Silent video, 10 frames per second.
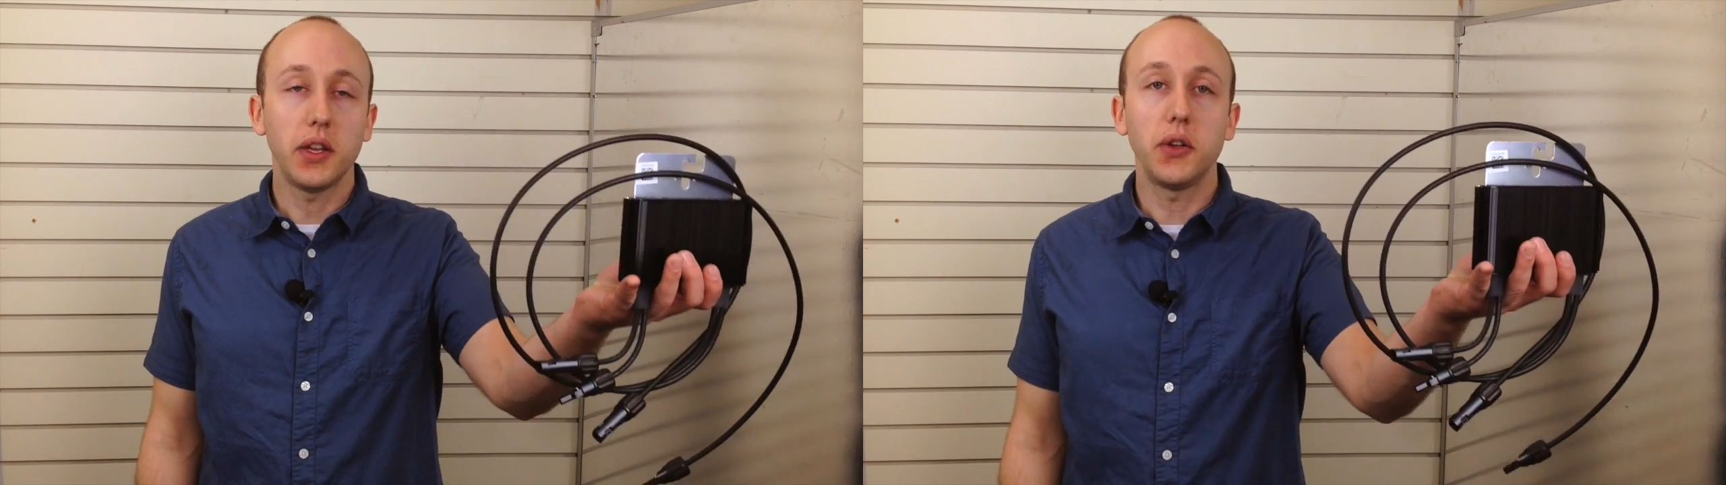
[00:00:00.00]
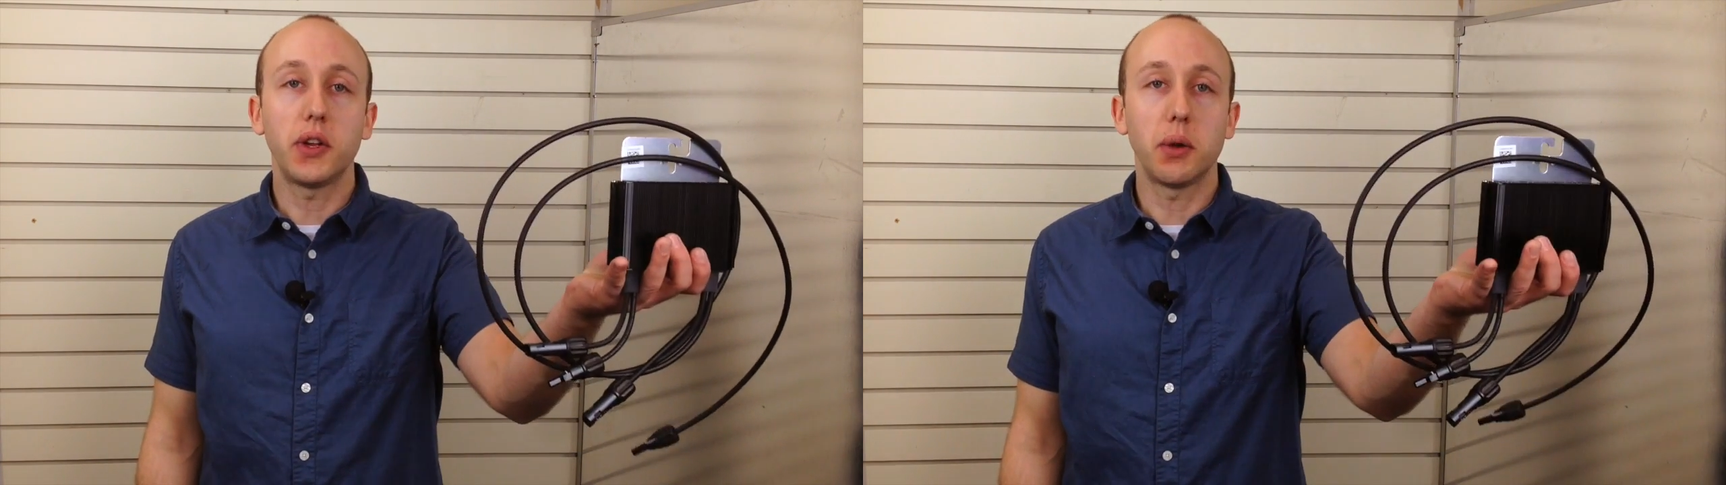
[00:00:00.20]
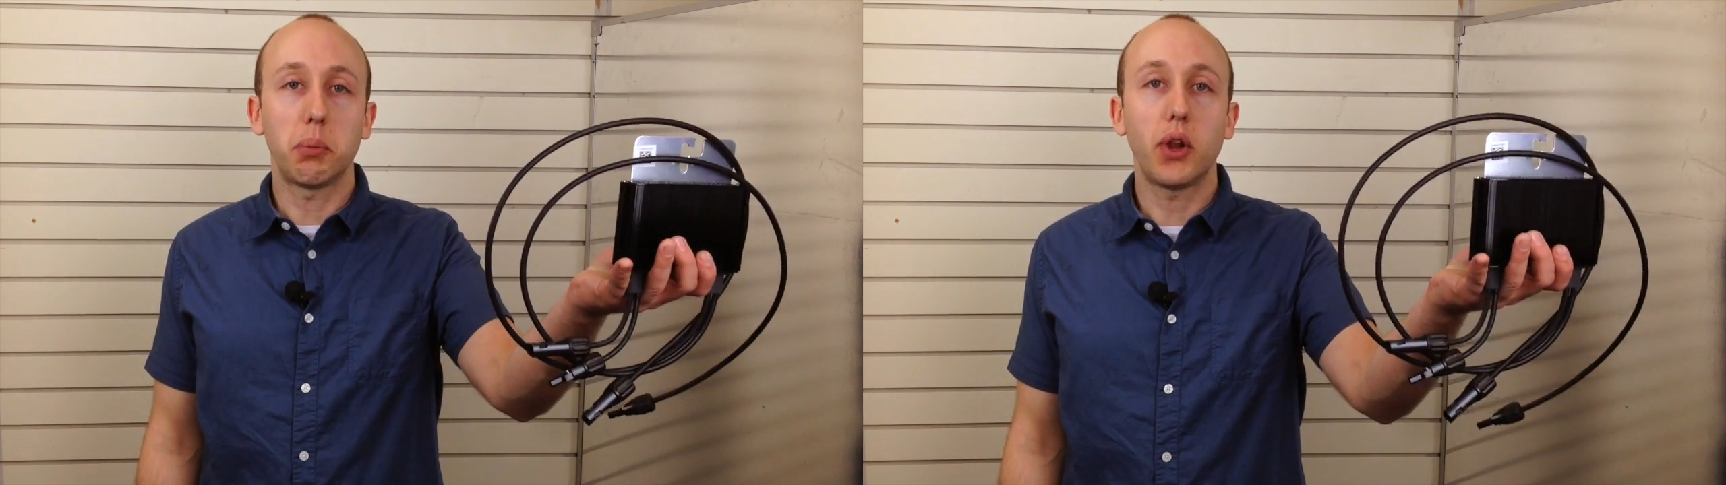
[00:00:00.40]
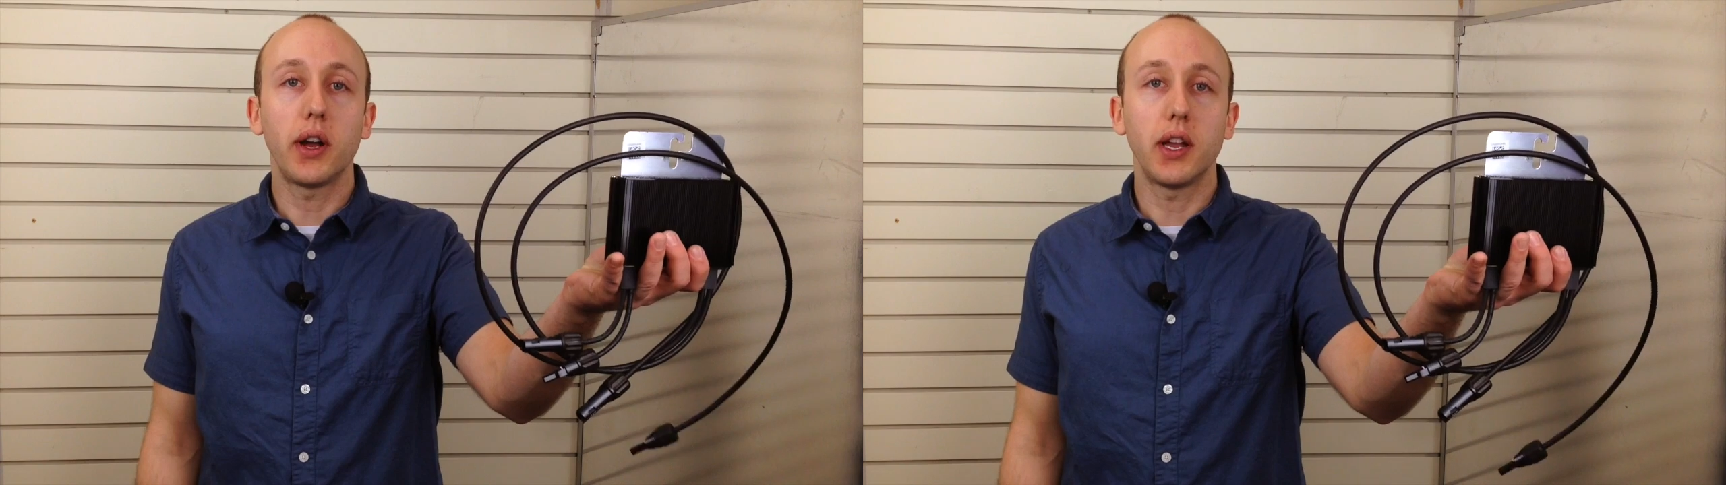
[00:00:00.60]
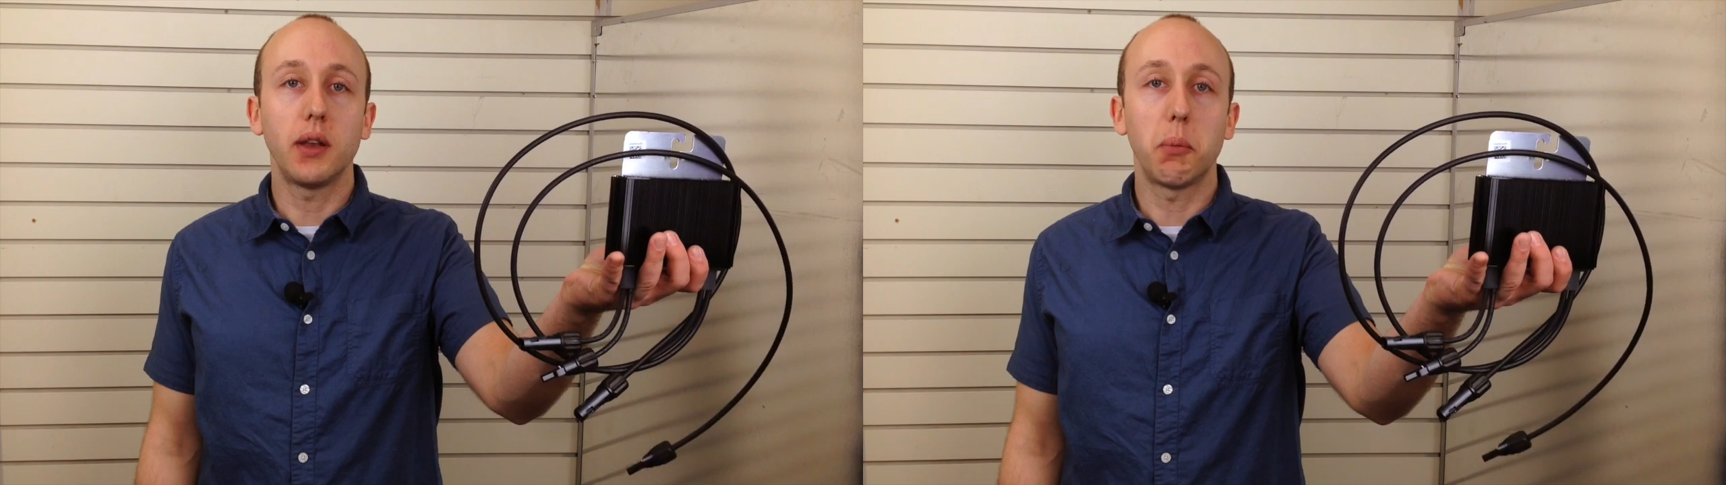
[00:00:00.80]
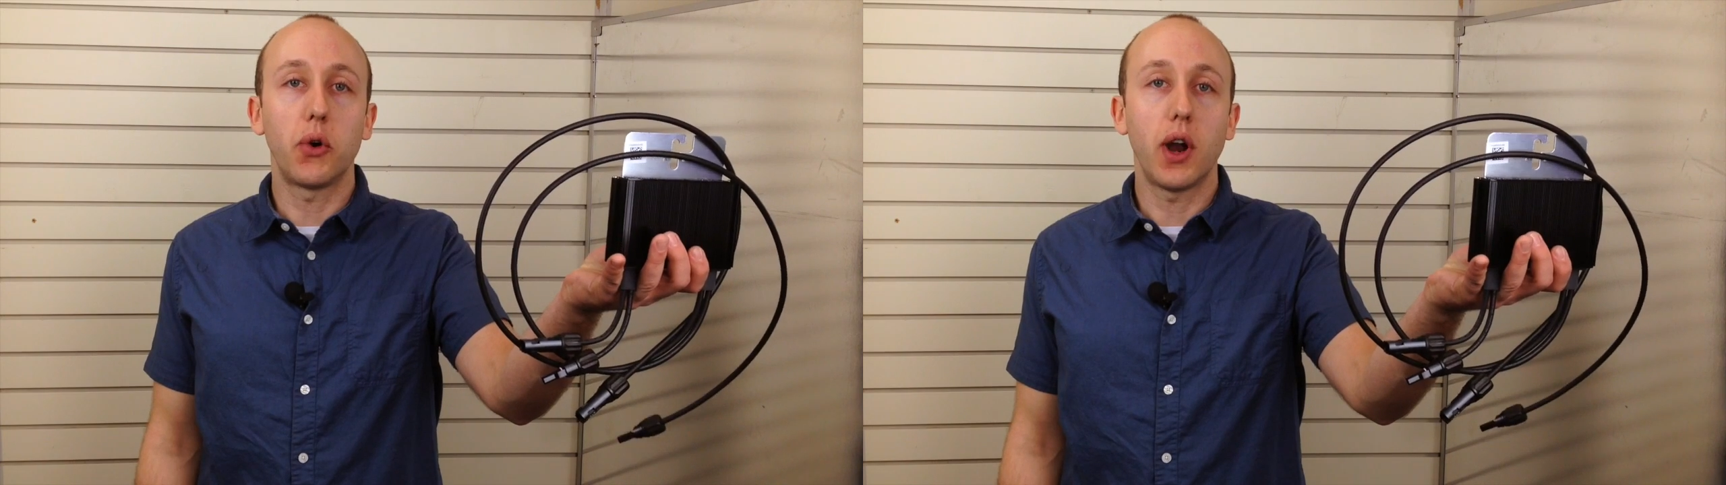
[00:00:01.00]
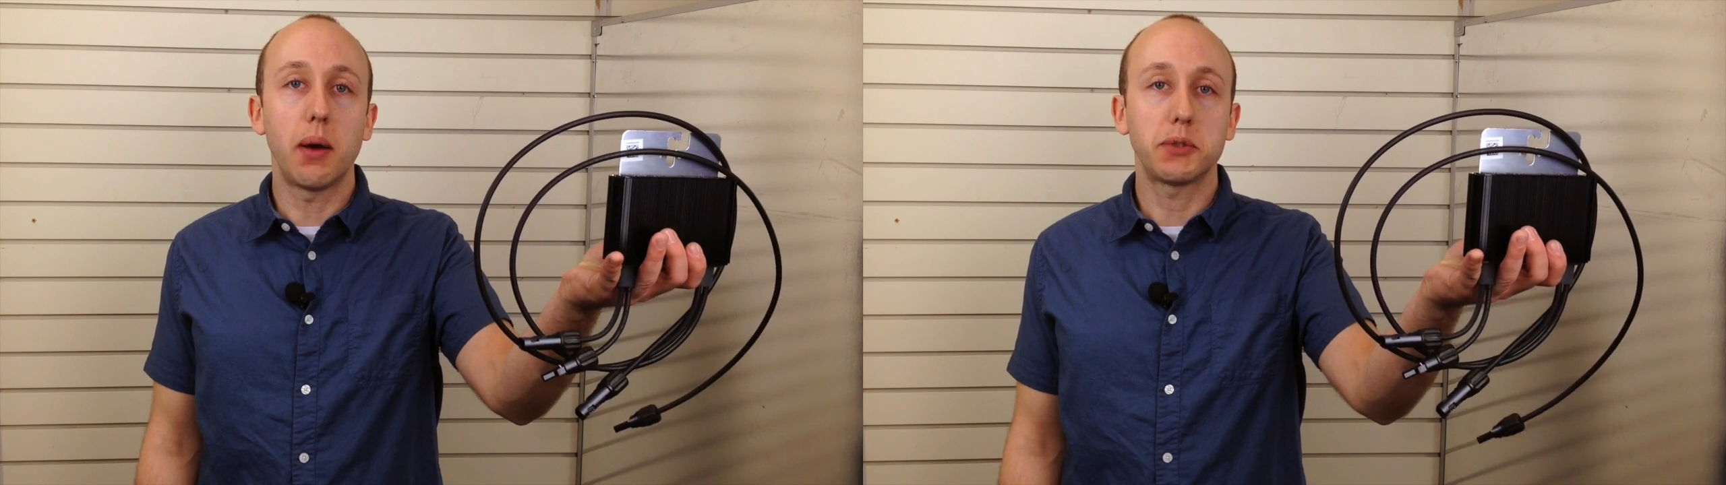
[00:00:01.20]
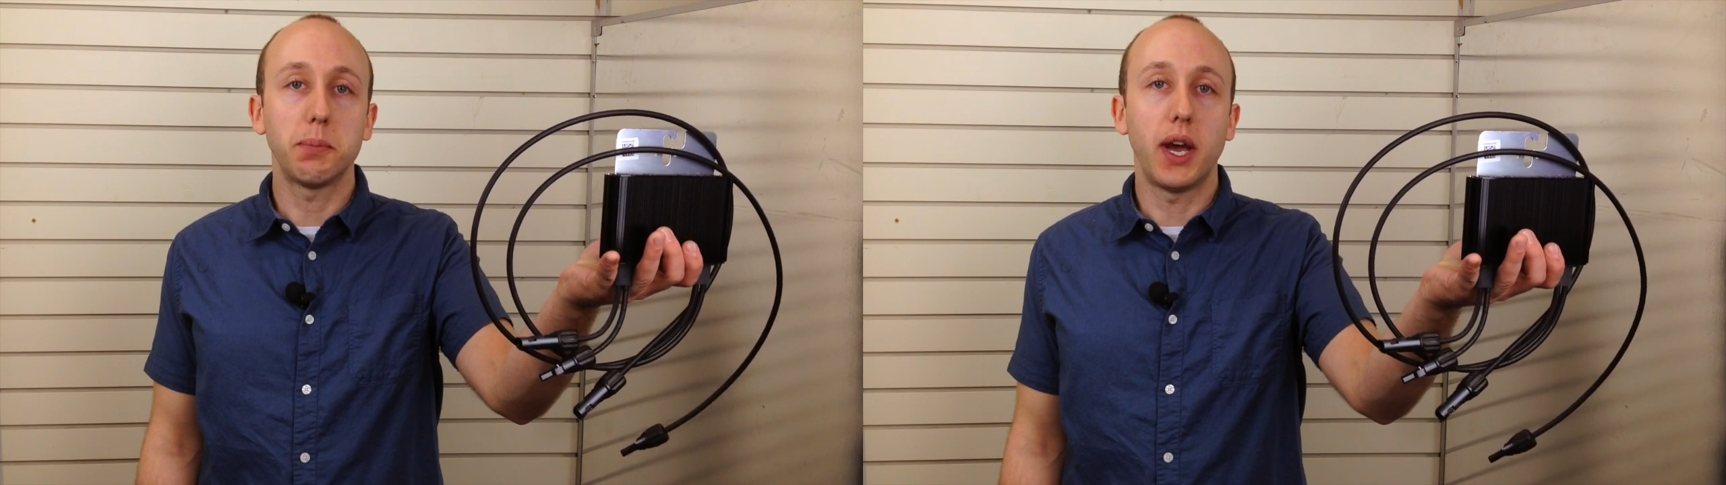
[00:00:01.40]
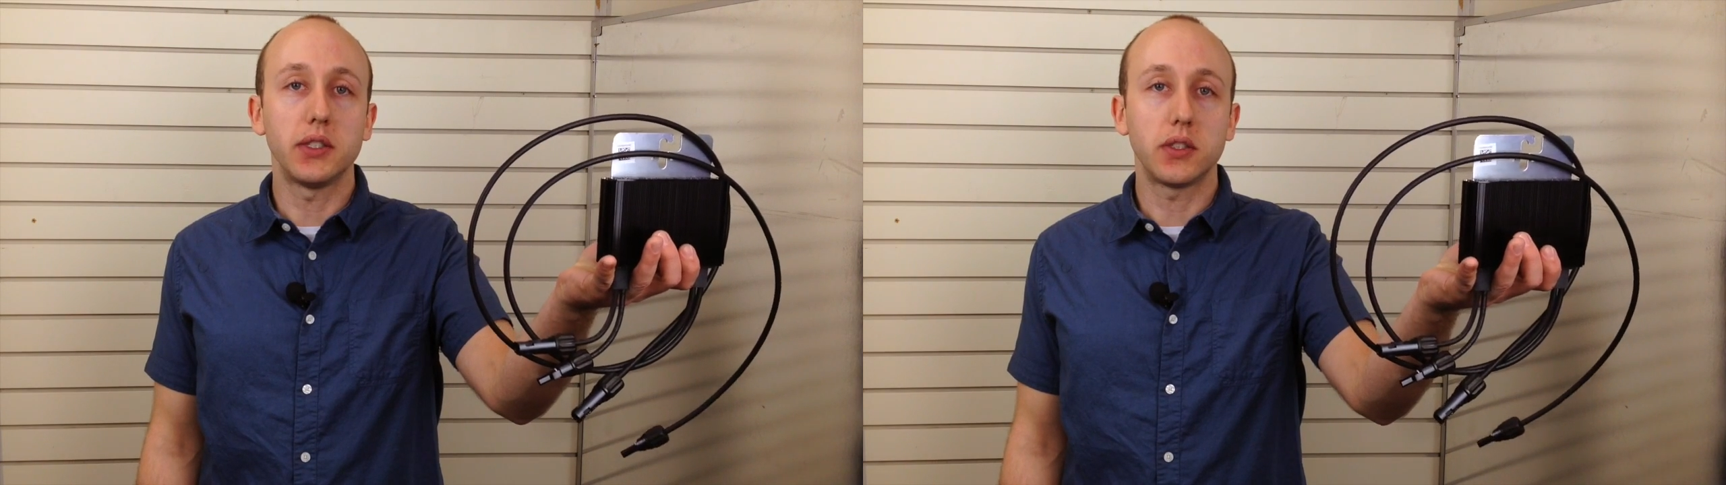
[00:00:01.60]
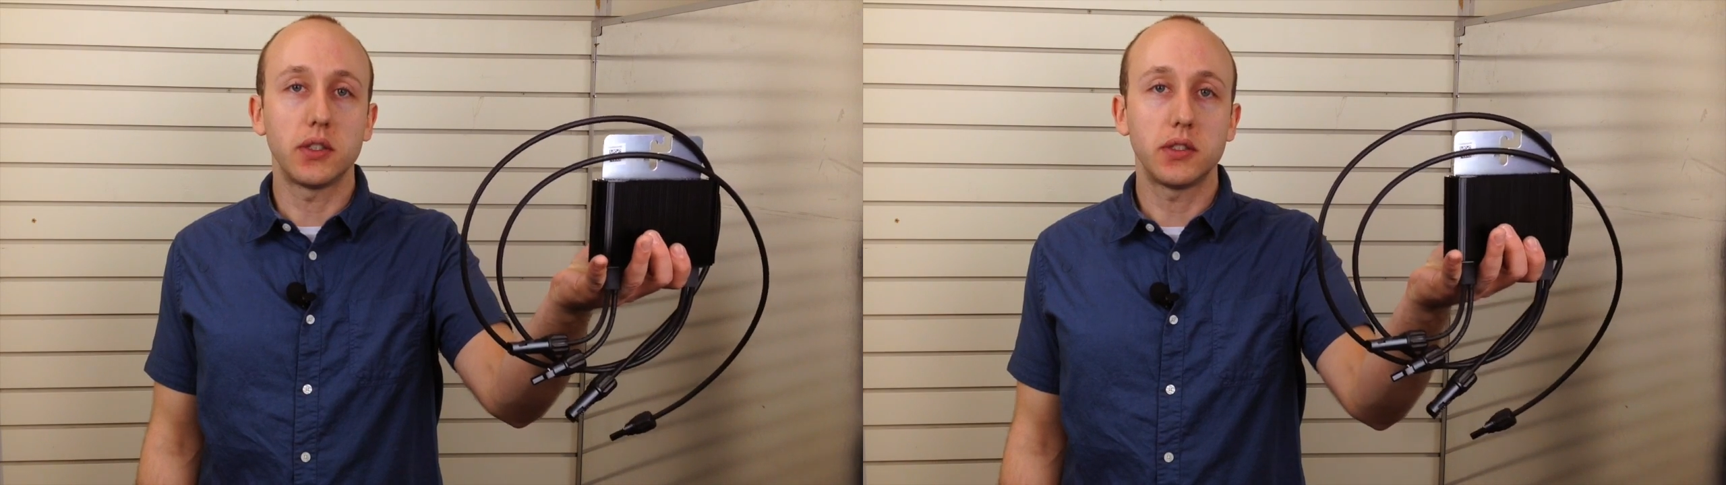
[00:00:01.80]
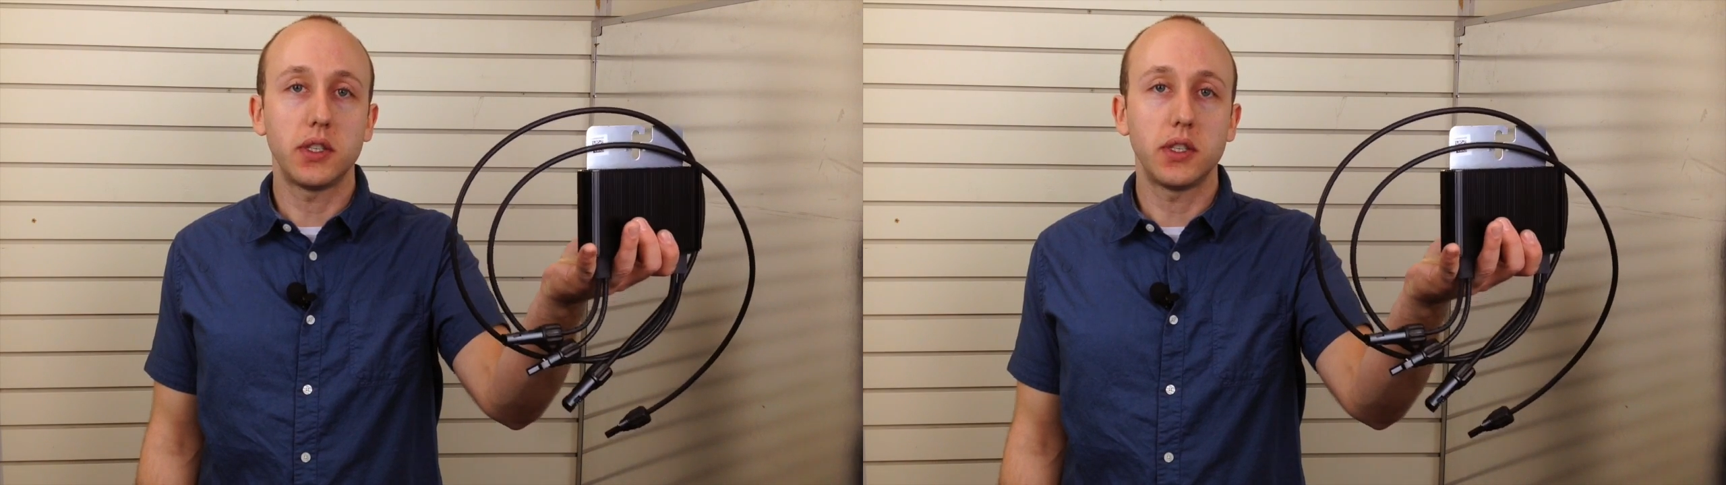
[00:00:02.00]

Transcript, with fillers: you can plug in more optimizers